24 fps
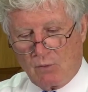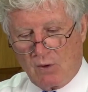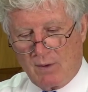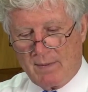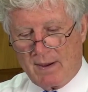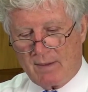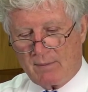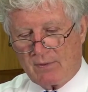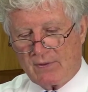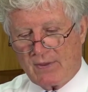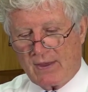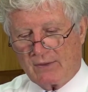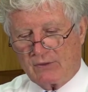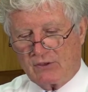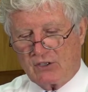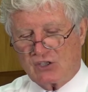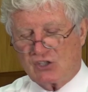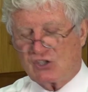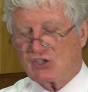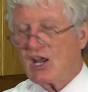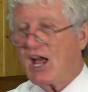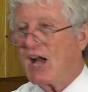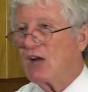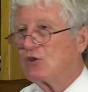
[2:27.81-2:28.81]
Remember that the
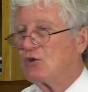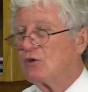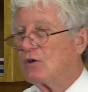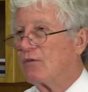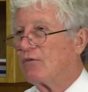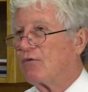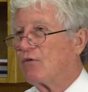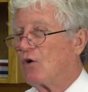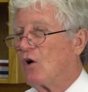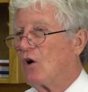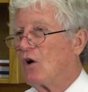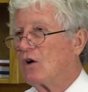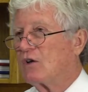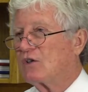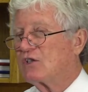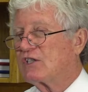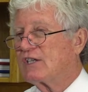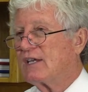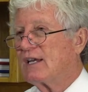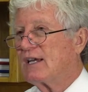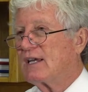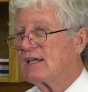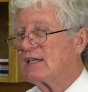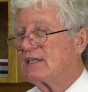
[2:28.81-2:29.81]
statute of fraud
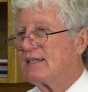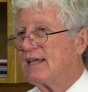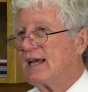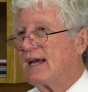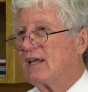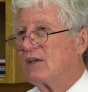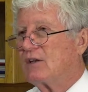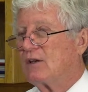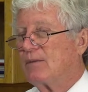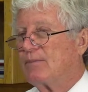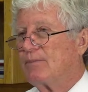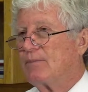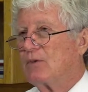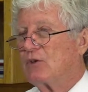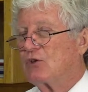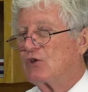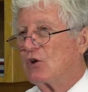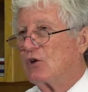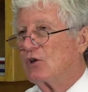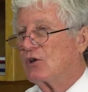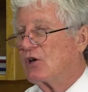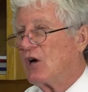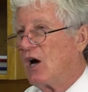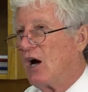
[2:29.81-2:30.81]
says that
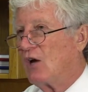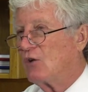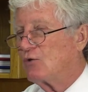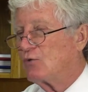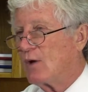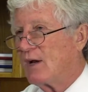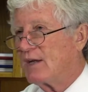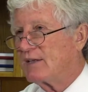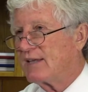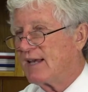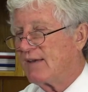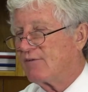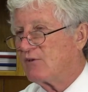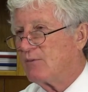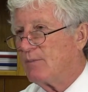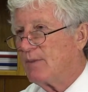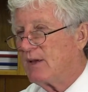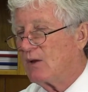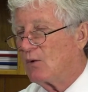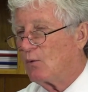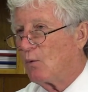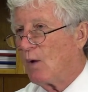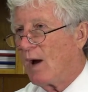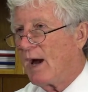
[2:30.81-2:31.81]
certain contracts have to
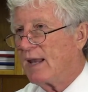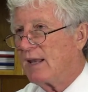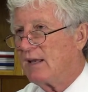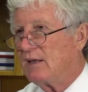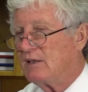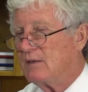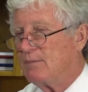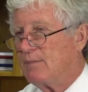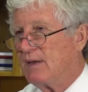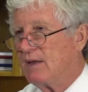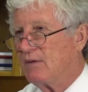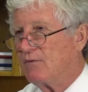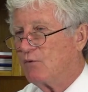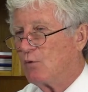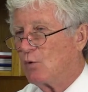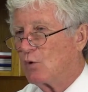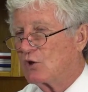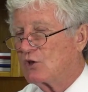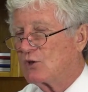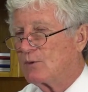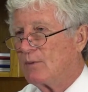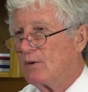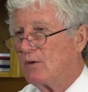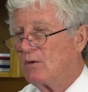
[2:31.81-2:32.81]
be in writing to be
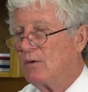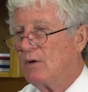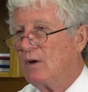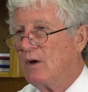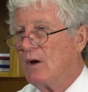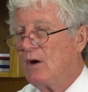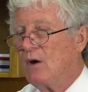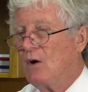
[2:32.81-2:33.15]
enforceable.